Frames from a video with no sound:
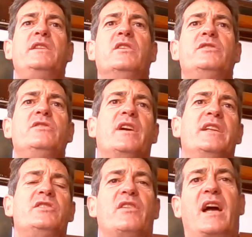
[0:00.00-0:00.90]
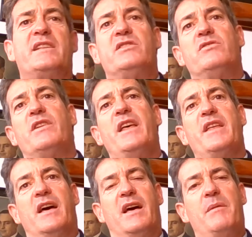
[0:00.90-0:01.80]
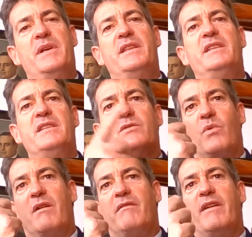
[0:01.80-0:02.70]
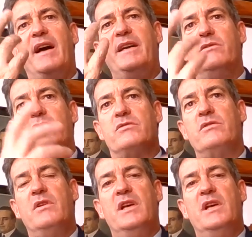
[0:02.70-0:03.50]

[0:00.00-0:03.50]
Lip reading: don't you get your acts together? I mean, this is one virus.